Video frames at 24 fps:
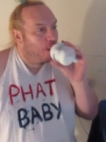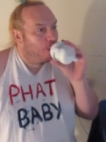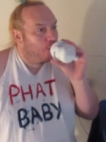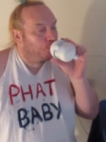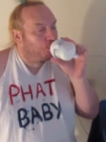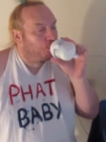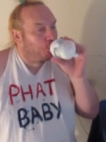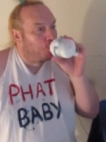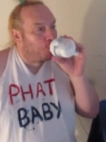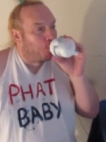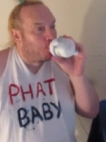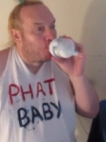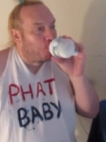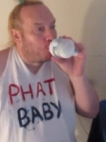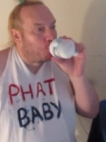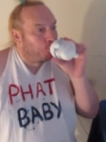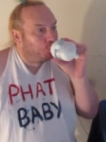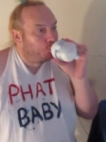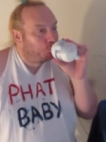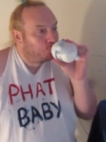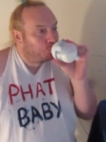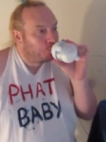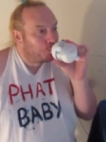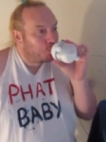
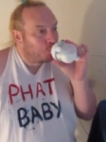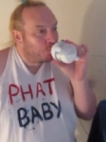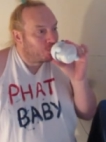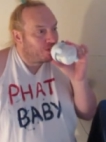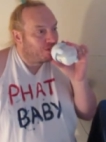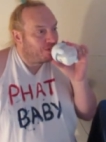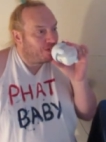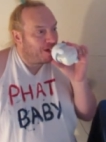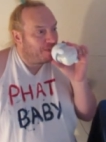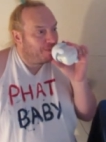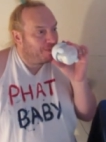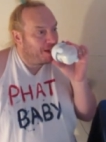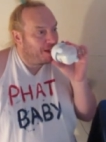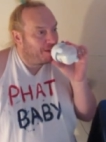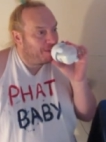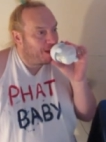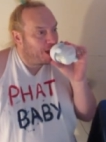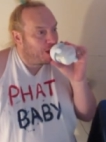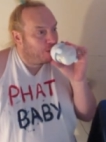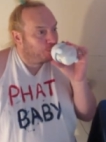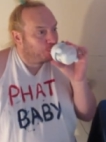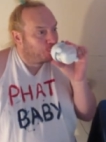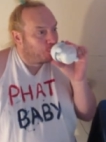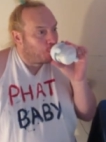These are the essential
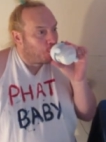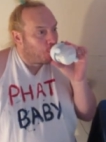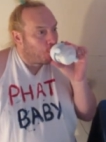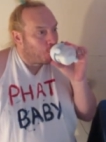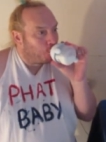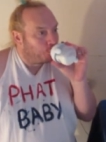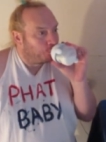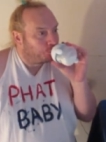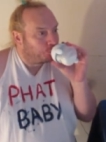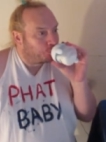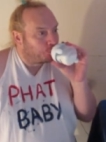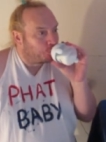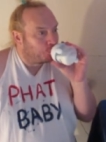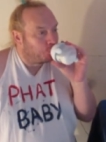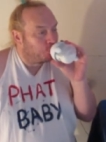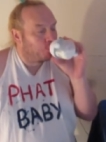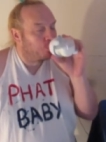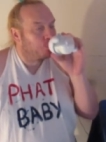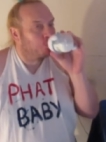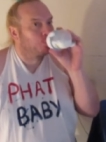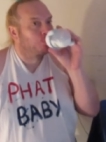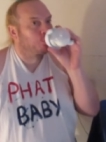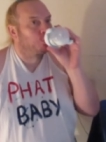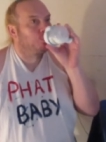questions,
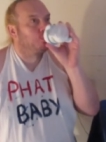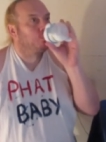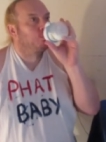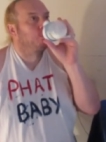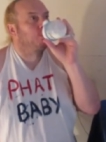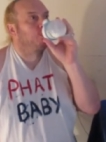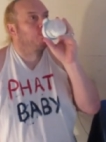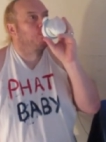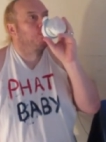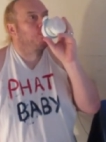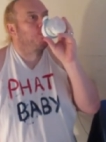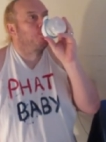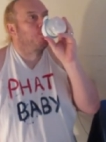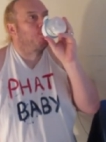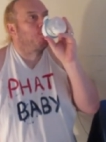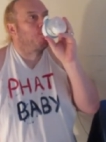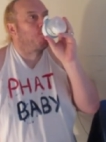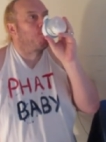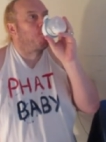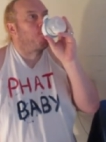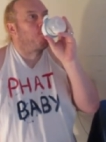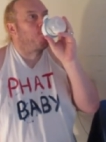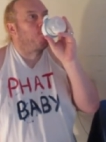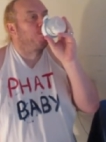the basic
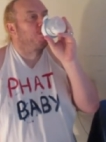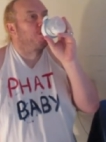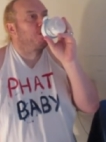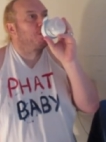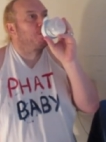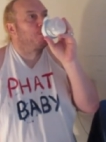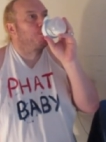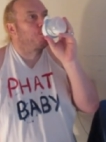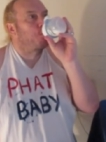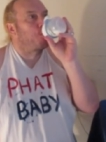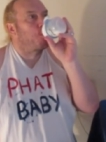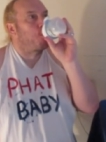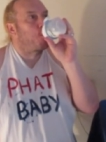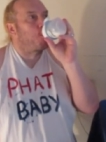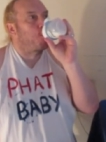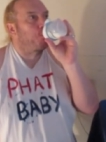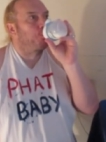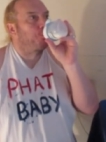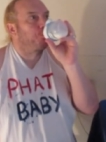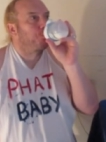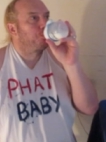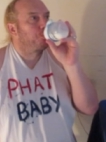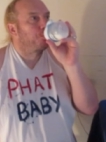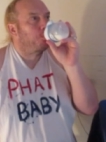human
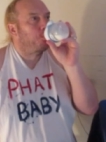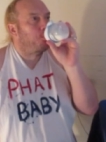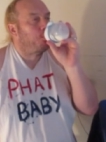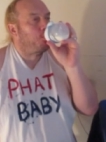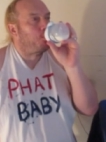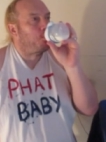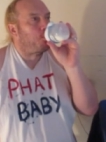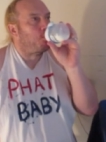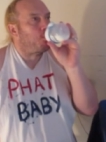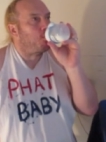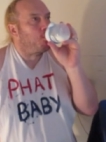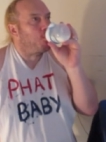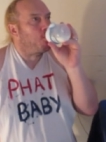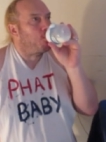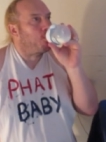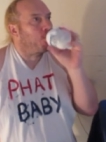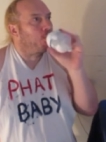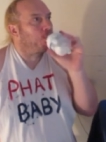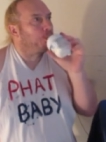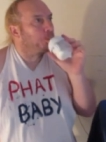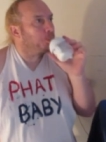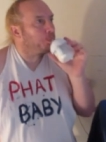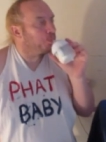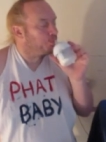fundamentals
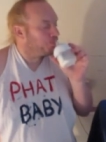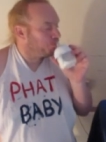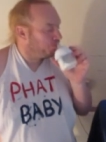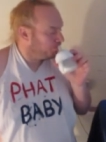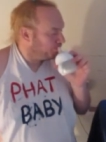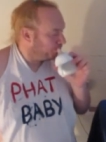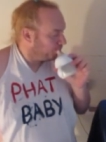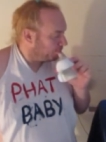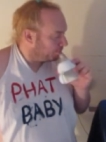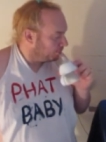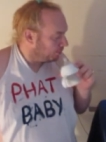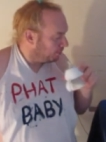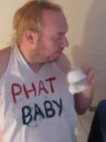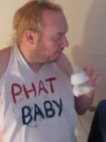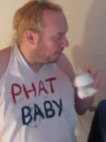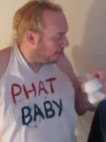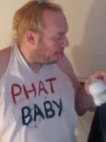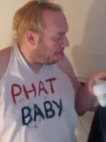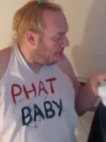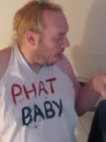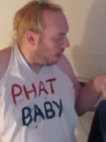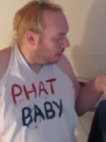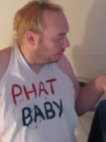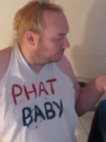that fat
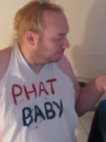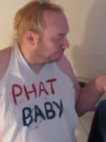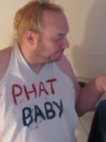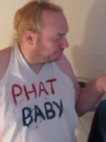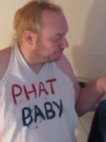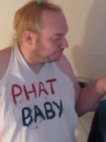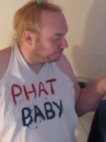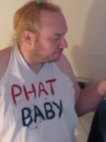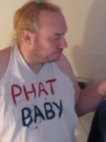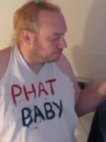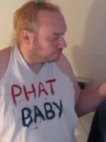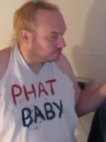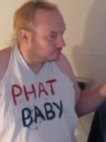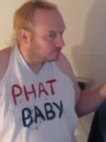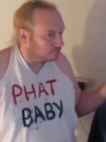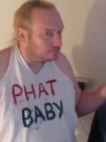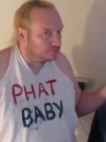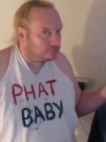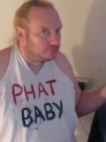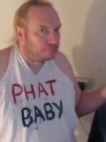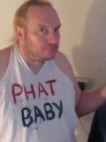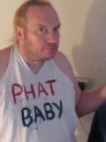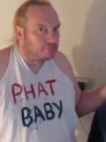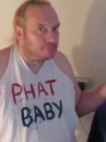baby
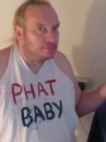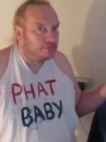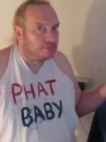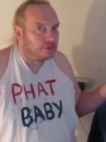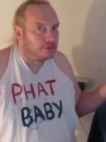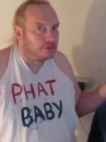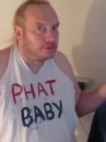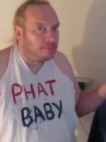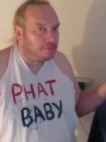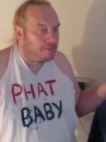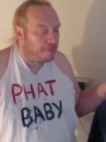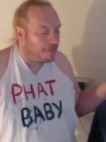understands.